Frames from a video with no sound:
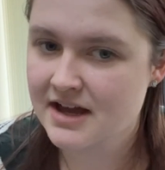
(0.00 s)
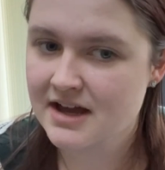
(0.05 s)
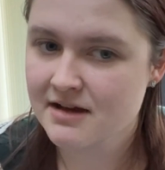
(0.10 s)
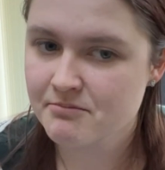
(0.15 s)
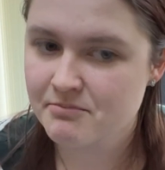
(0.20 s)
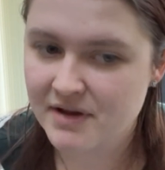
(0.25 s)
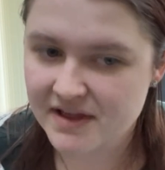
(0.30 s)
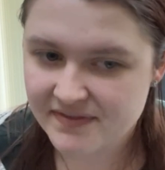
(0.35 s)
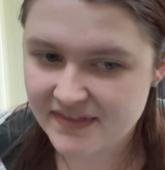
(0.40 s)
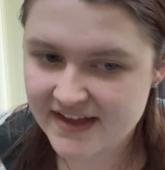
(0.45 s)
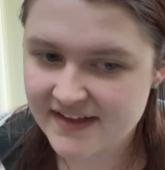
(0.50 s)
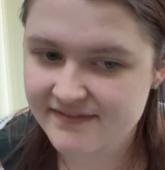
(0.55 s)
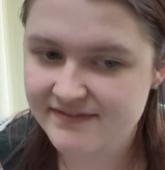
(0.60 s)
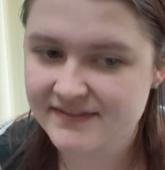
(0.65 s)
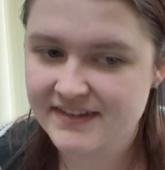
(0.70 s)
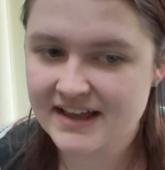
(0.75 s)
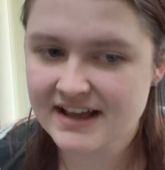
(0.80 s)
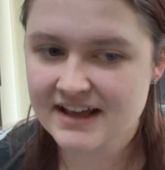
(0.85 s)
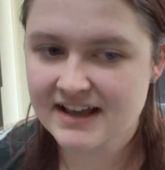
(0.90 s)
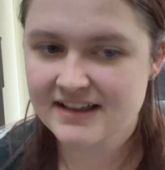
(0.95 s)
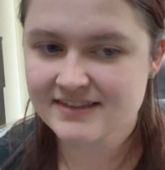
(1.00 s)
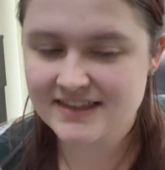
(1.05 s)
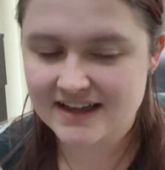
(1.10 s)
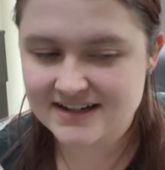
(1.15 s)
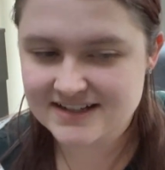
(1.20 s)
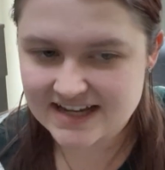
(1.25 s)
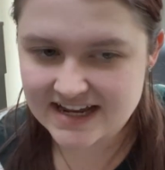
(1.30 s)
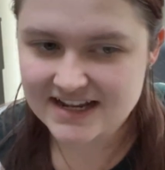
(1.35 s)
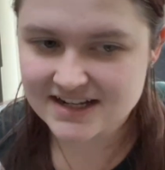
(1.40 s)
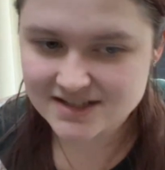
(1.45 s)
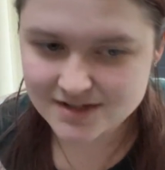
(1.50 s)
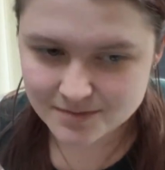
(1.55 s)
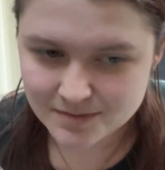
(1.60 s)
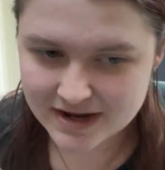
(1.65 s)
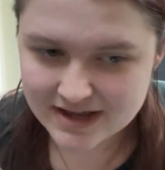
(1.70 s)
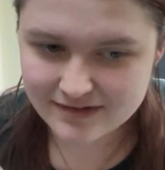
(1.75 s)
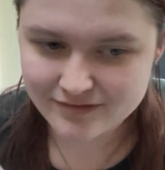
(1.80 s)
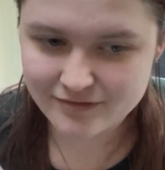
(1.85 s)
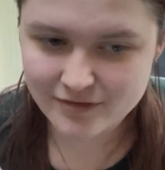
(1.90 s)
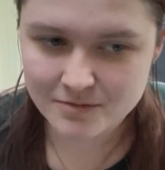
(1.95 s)
But then that takes
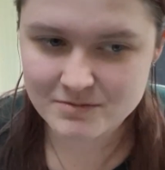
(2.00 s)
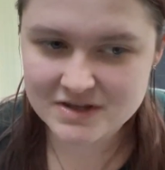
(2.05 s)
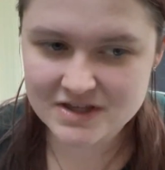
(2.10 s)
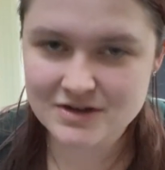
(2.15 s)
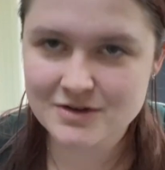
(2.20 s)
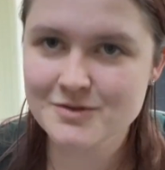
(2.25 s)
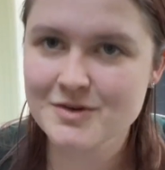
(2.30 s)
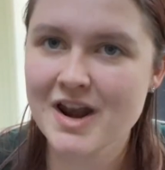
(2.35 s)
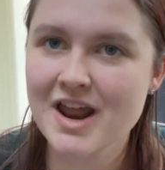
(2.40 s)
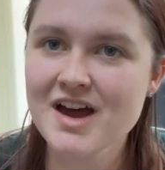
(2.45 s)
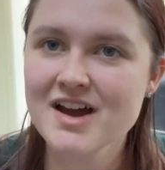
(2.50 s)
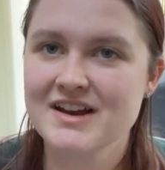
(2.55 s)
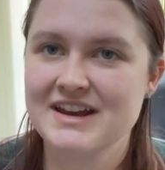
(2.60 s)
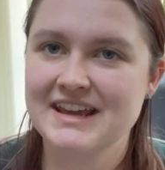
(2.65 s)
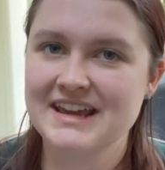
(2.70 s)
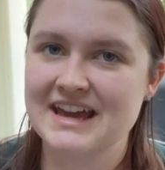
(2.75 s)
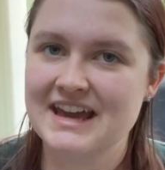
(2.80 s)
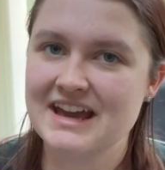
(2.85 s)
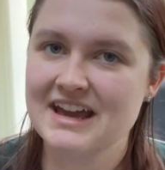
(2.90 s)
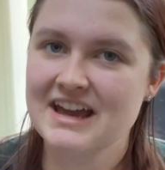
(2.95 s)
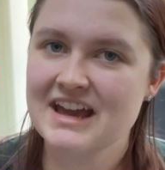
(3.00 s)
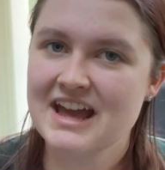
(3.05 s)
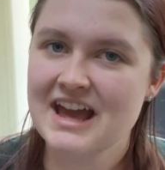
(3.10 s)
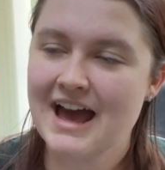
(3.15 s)
away from you learning it.